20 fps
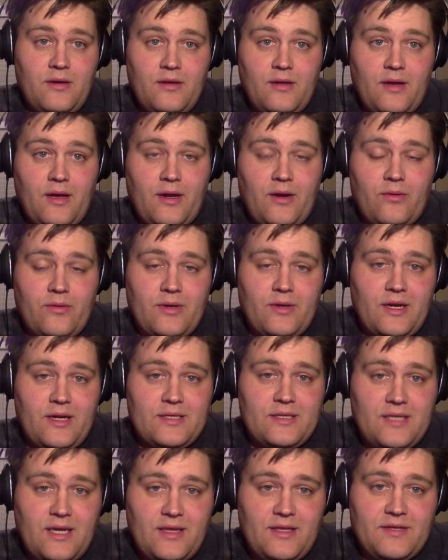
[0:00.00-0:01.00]
I don't get to
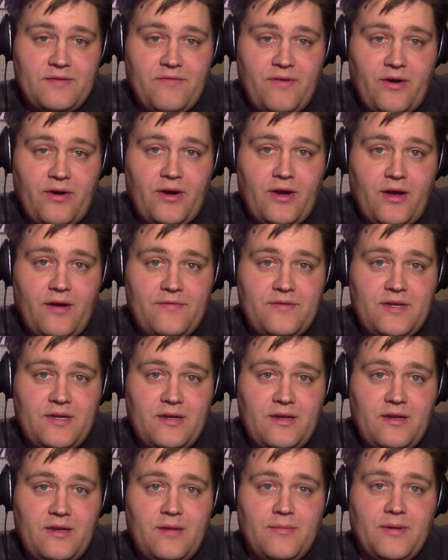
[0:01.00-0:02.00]
say this very
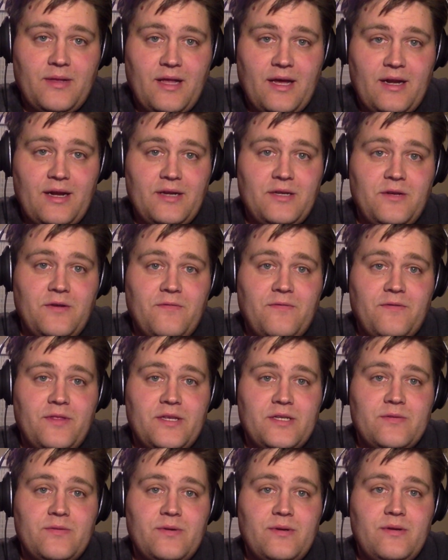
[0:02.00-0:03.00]
often. I'm glad I do for
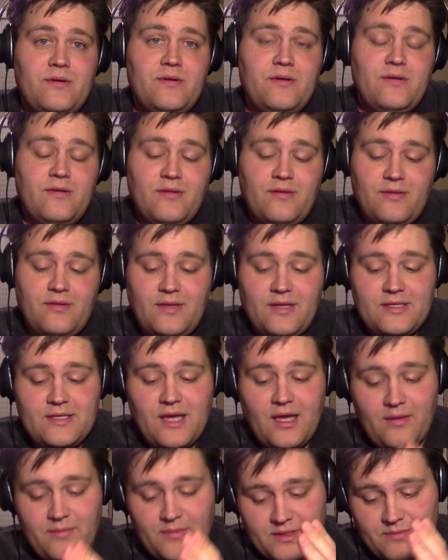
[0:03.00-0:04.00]
this one. This
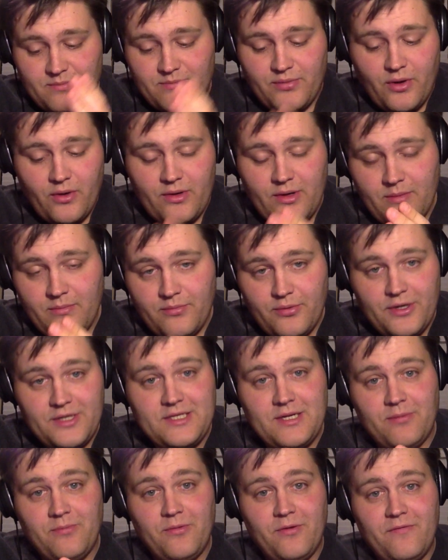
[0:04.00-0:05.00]
game is Broken
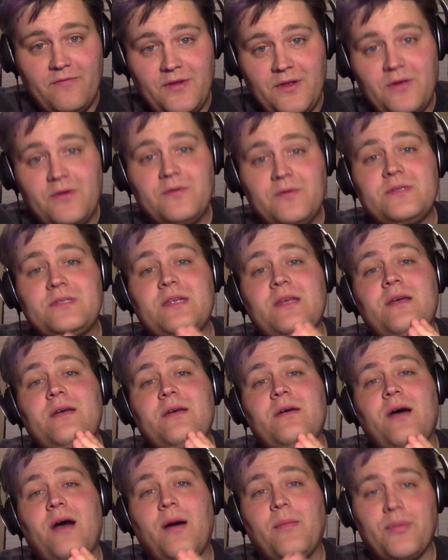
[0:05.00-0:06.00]
Prism Reviews
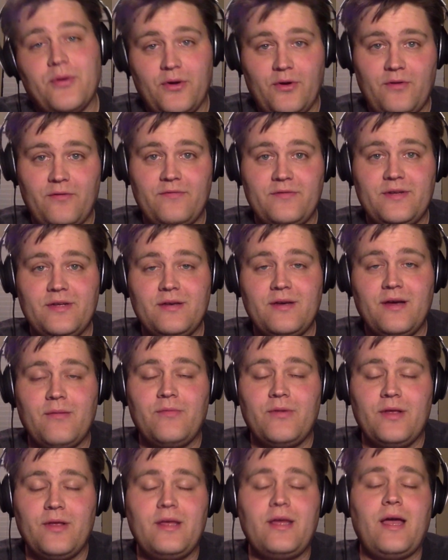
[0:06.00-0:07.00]
approved. I'm
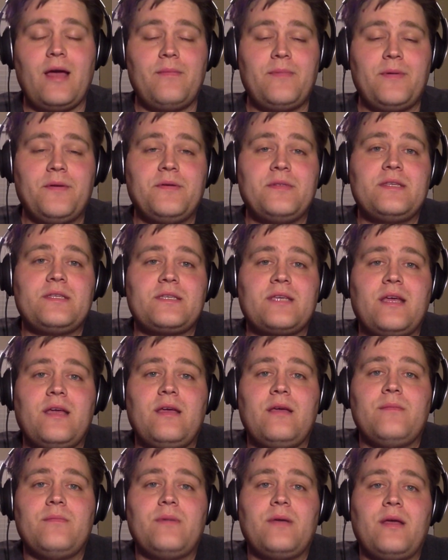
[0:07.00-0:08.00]
really happy with this
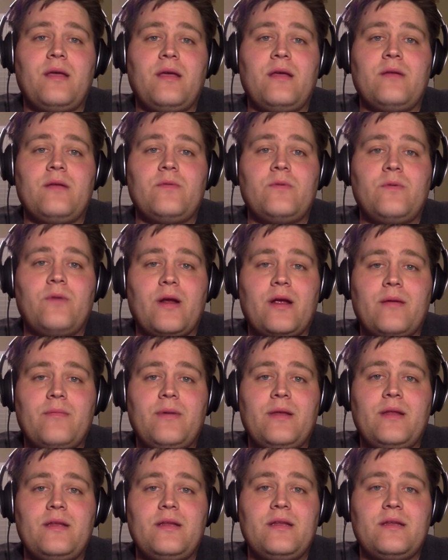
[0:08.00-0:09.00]
game and would
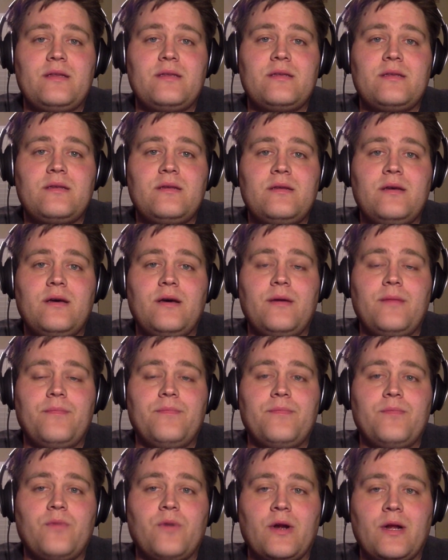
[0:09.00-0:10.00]
recommend it. We're
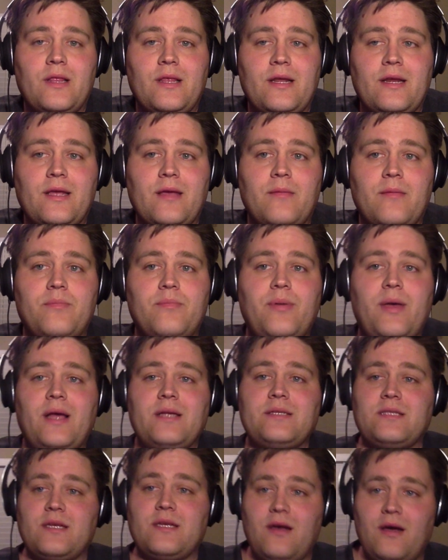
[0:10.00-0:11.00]
going to let it get
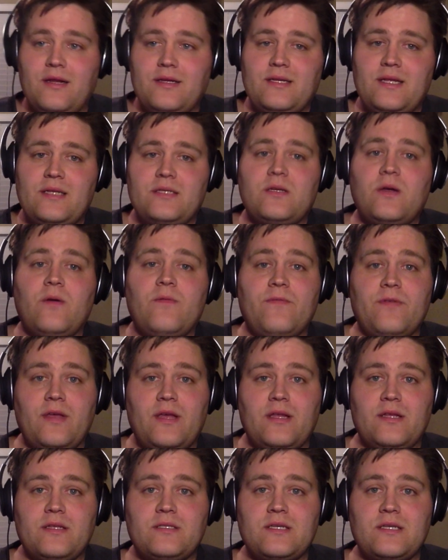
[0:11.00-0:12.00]
past the contest. Hopefully
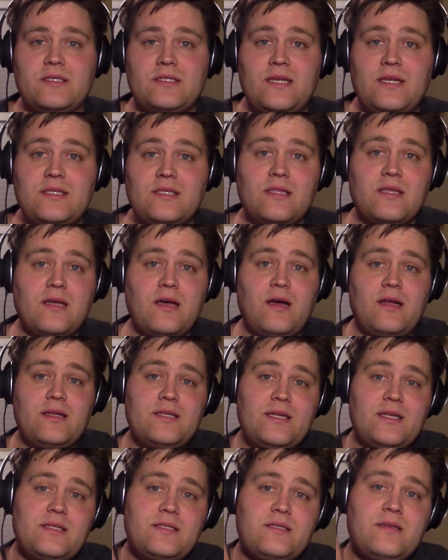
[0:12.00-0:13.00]
it succeeds in the
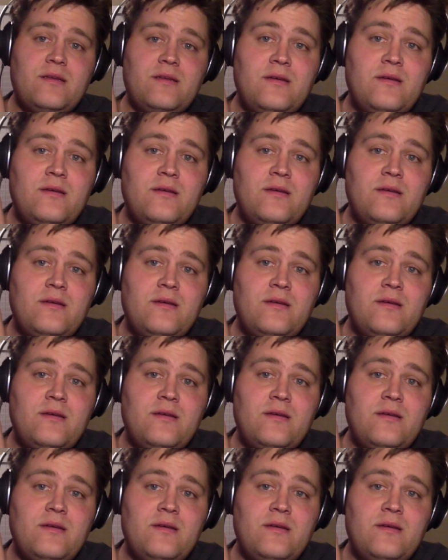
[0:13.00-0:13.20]
contest.